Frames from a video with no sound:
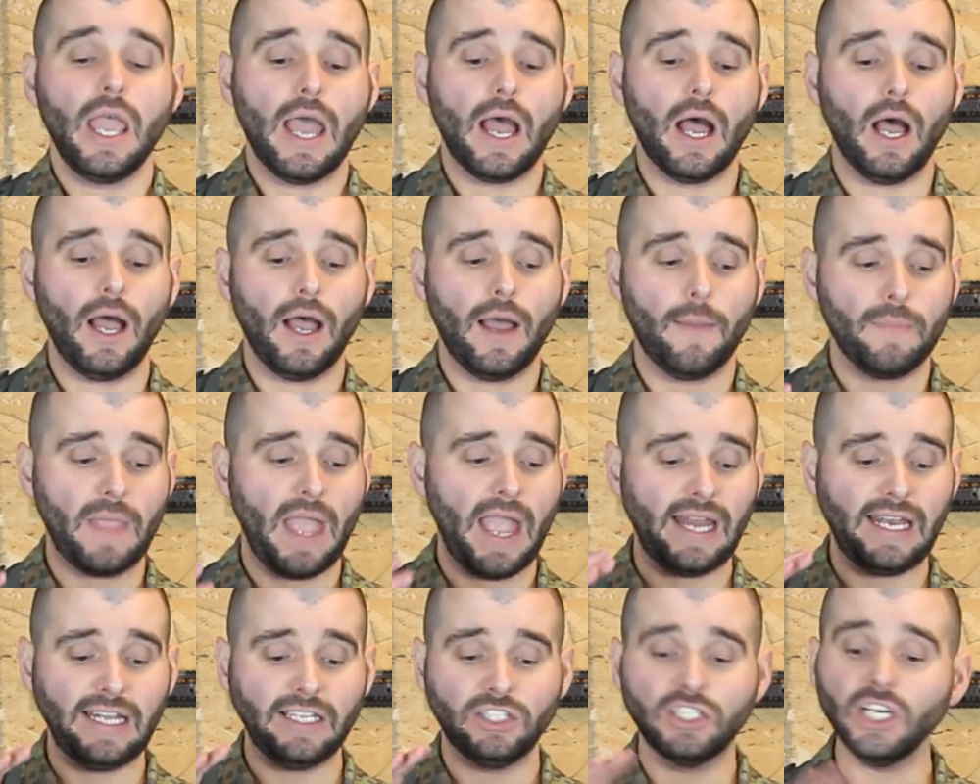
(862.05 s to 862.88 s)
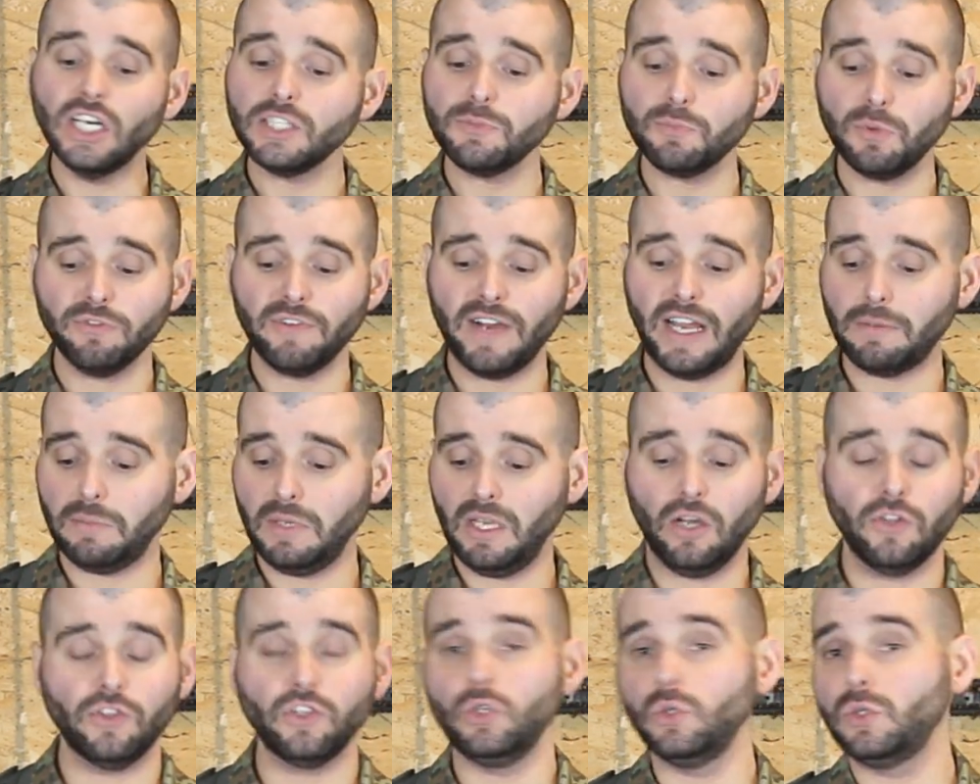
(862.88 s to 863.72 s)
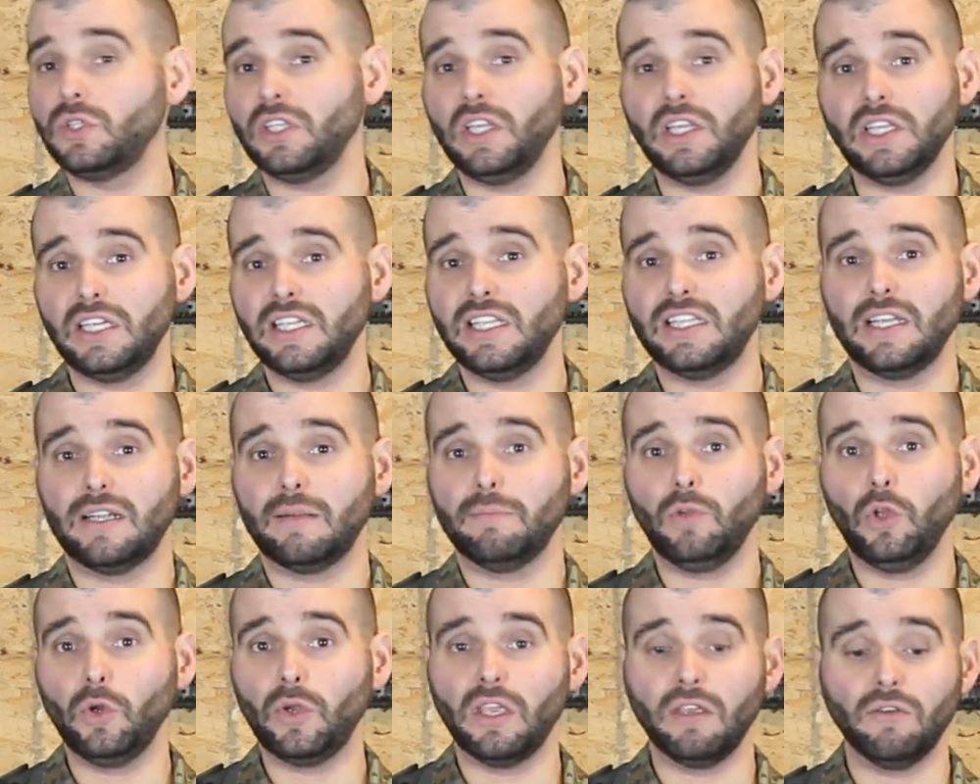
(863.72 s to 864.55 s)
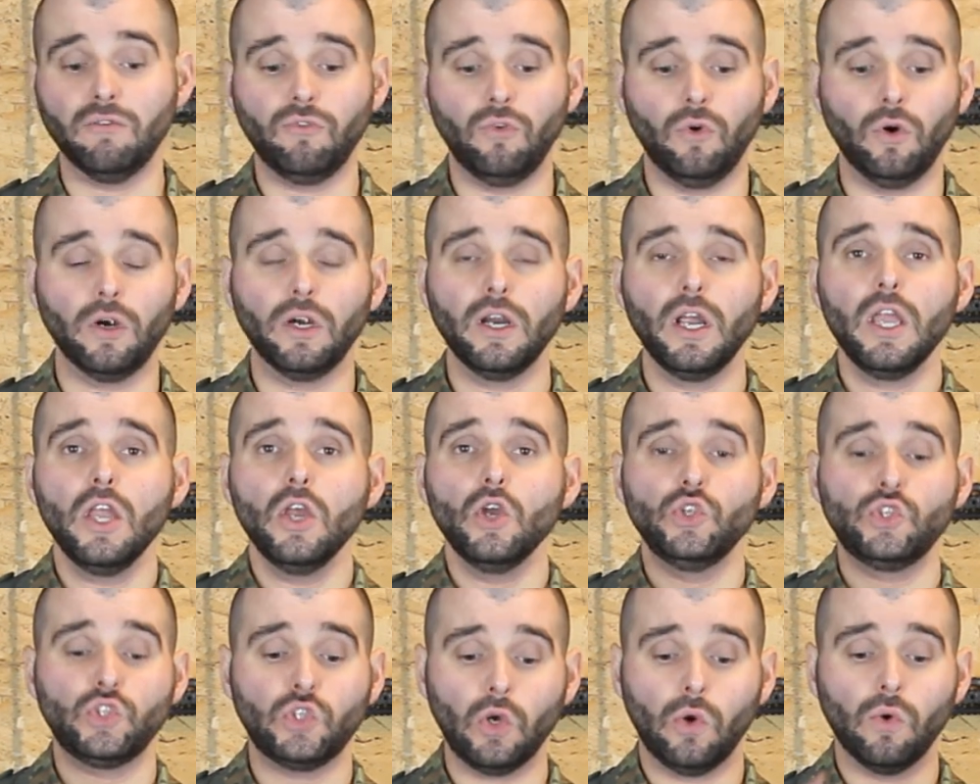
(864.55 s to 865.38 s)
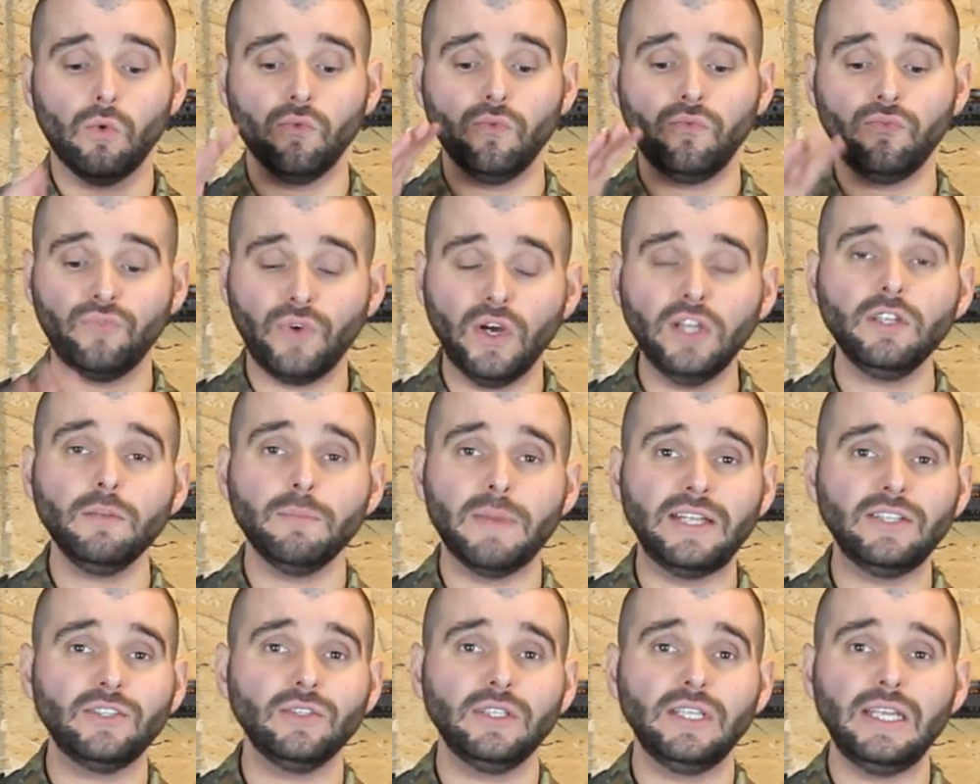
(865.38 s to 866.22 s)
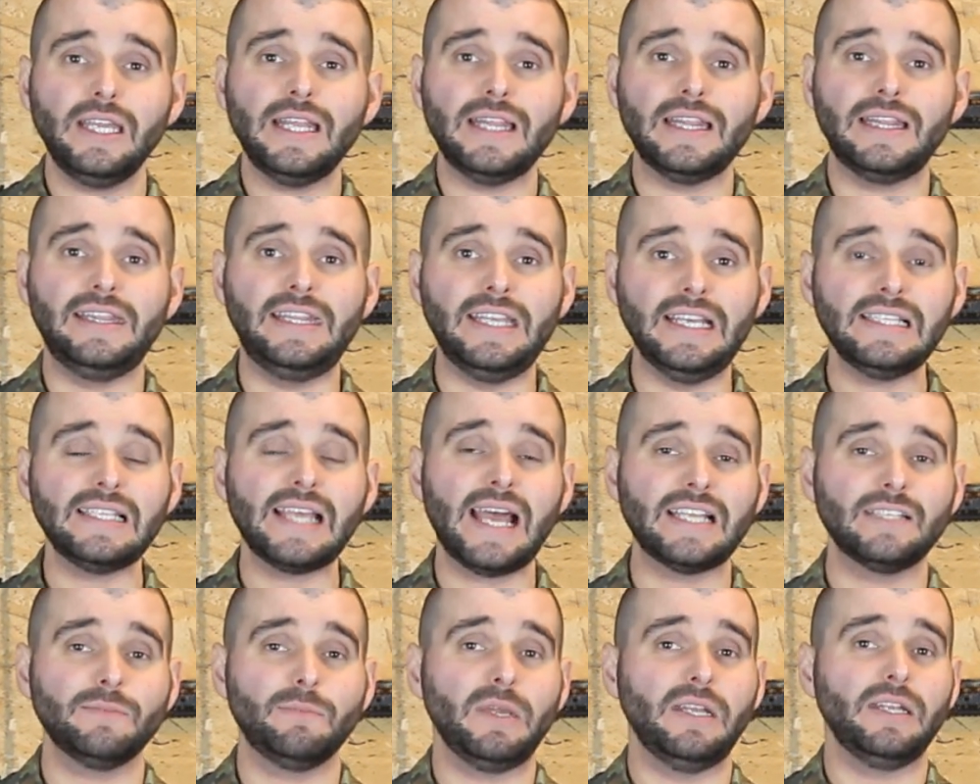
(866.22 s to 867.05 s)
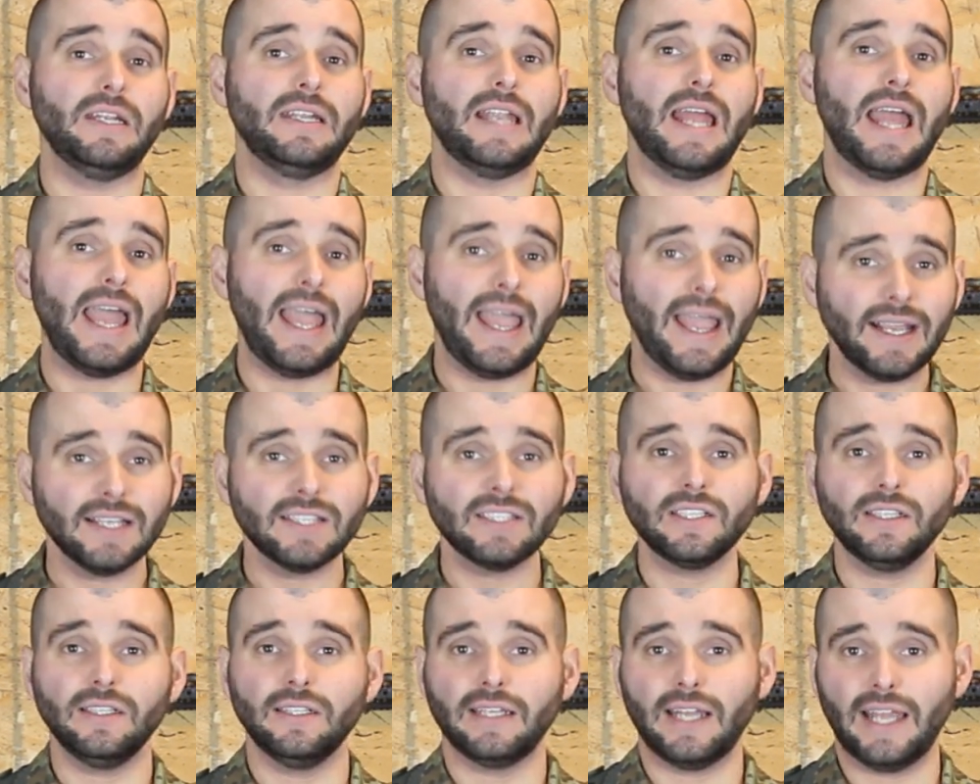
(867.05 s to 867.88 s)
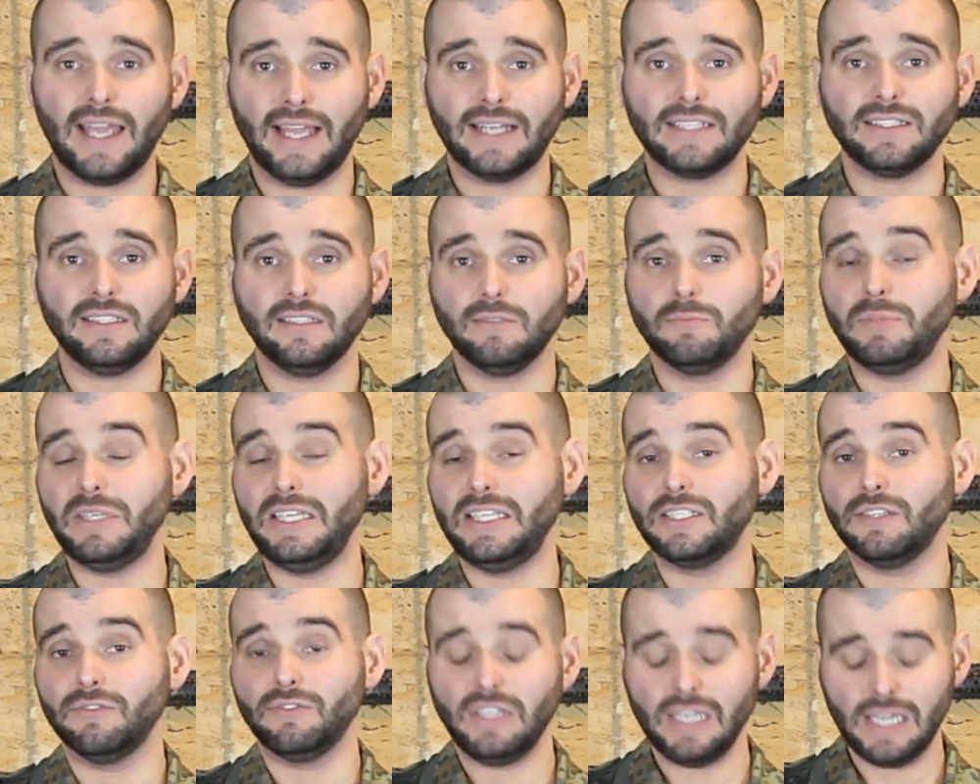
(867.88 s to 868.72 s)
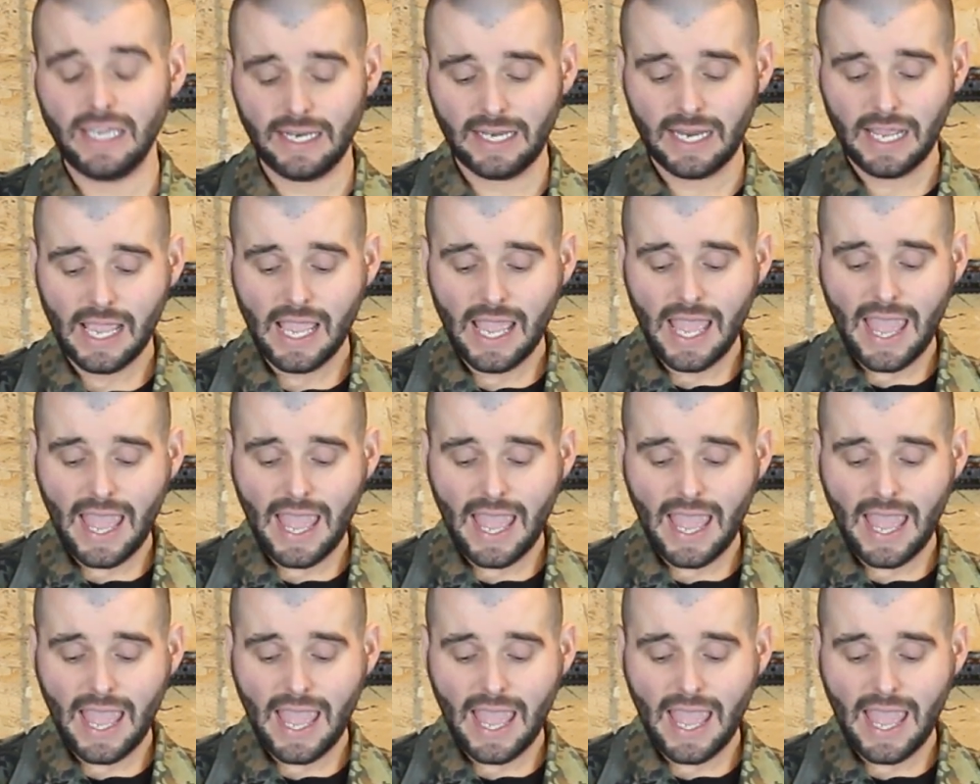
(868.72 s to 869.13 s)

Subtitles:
And it does provide me all the utility that I'm looking for. So fundamentally, this has been an excellent, excellent piece of kit.